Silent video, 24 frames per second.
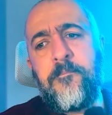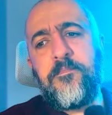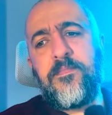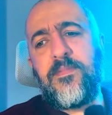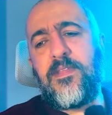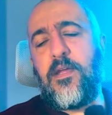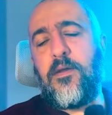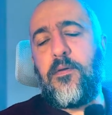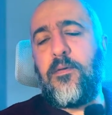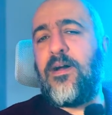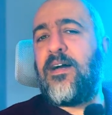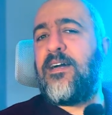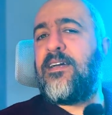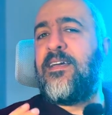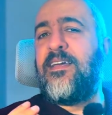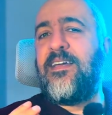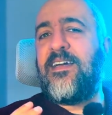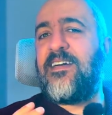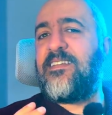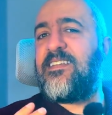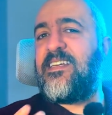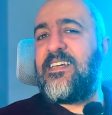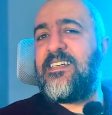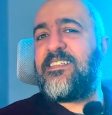now
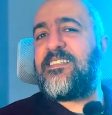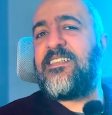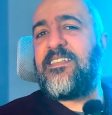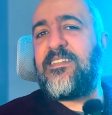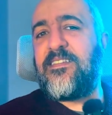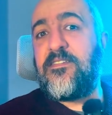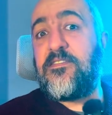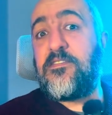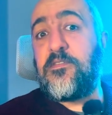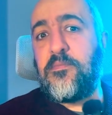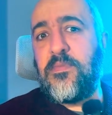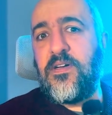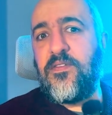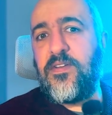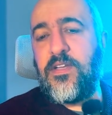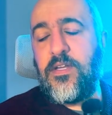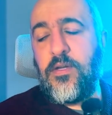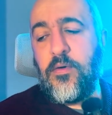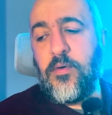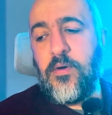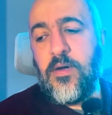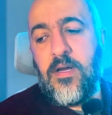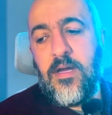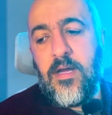I think I said this in my
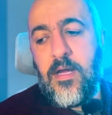video,